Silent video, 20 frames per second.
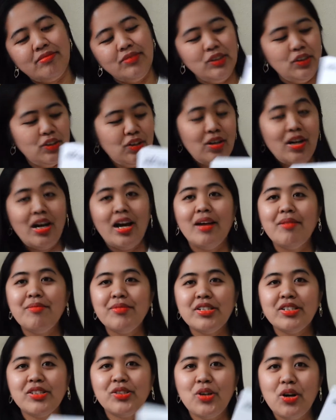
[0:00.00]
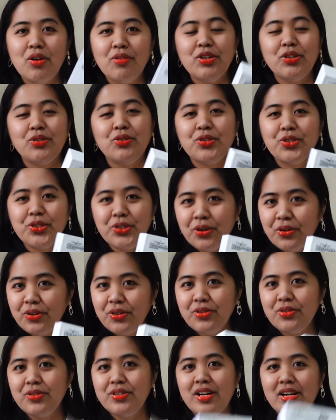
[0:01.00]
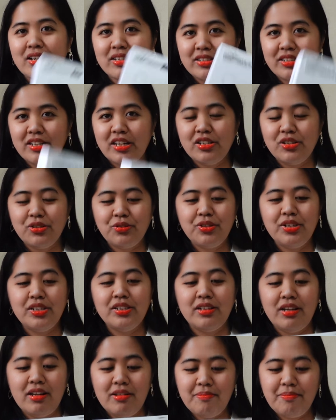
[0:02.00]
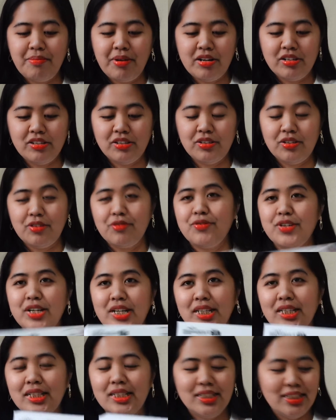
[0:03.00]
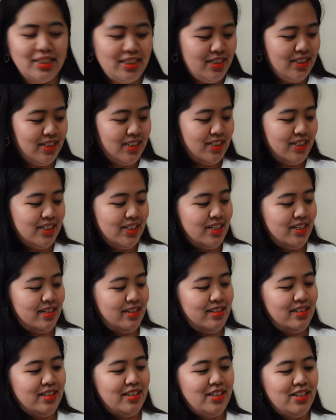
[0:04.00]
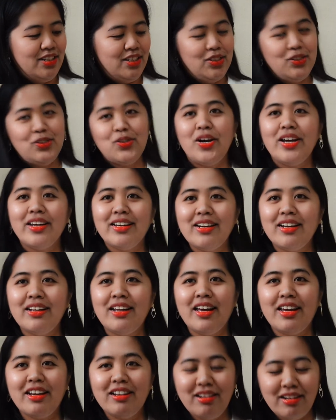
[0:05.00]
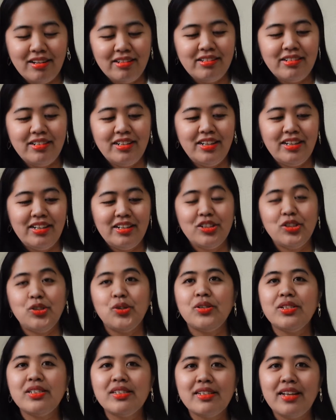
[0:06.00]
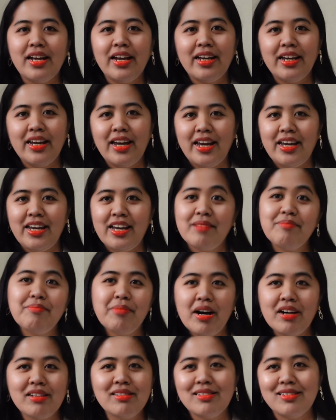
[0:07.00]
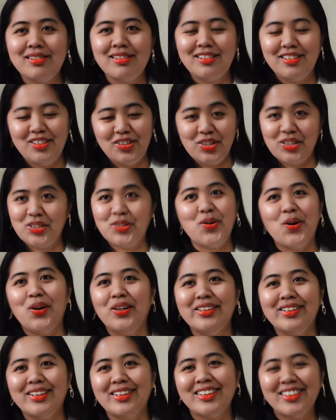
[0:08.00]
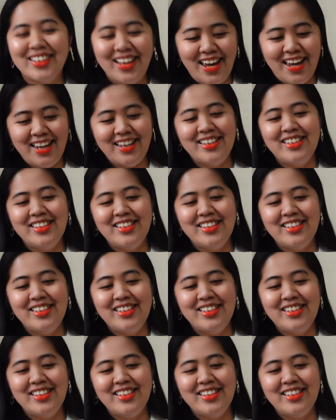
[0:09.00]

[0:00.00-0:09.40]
So I'm just going to show you the accessories and parts of it. Okay. So I got a cutter here, so it's like a unboxing, you can call it. Okay.